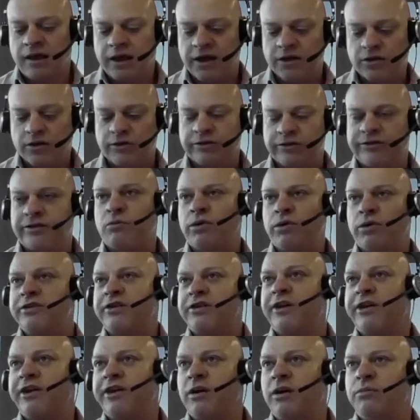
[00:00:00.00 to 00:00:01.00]
and also what's
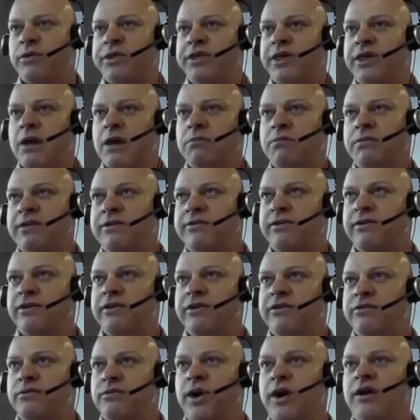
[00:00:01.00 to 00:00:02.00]
going on with the atmosphere
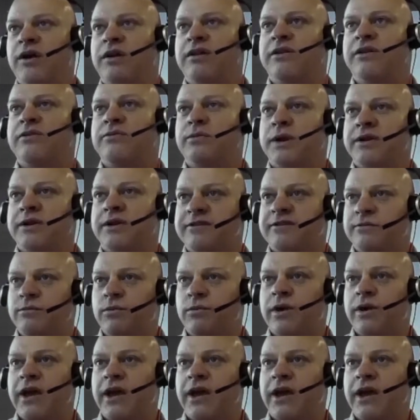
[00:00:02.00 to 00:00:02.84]
as well as